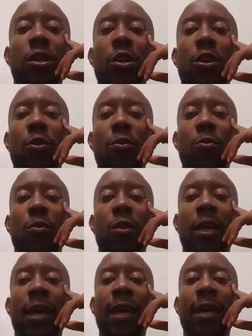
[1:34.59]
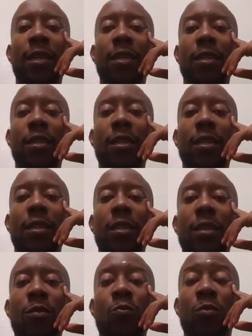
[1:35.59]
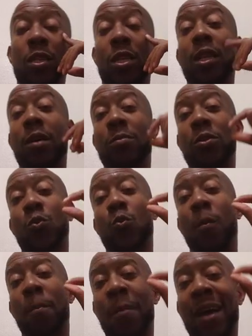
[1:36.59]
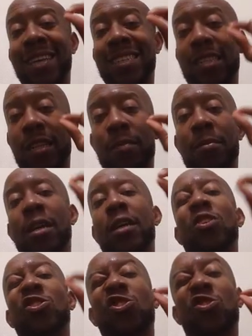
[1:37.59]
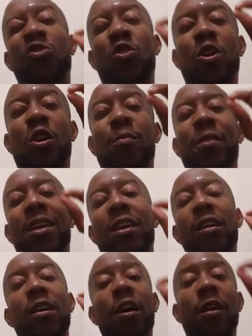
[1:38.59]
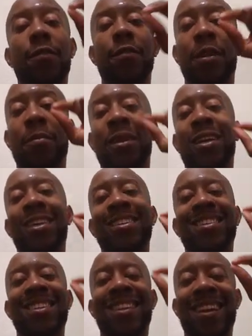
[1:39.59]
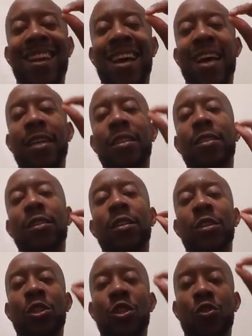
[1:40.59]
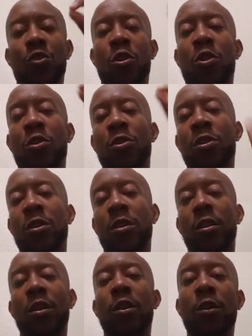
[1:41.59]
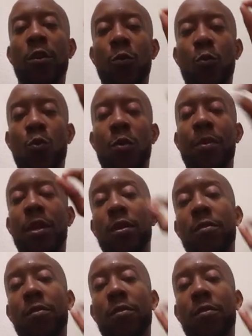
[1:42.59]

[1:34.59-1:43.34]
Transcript: You know, that when it comes to a masculine man, a strong man, a confident man is not a strong woman.